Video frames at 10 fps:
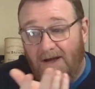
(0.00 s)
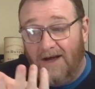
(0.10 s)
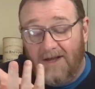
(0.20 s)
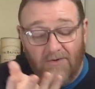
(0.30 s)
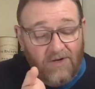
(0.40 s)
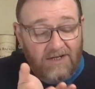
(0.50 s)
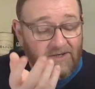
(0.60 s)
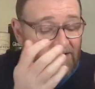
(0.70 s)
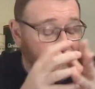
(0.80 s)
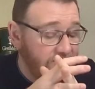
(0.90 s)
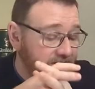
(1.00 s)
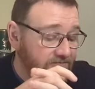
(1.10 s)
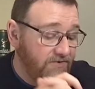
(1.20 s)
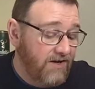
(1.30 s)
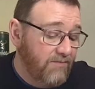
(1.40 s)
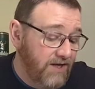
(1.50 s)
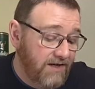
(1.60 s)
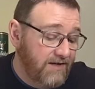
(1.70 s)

I can only judge what's in front of me.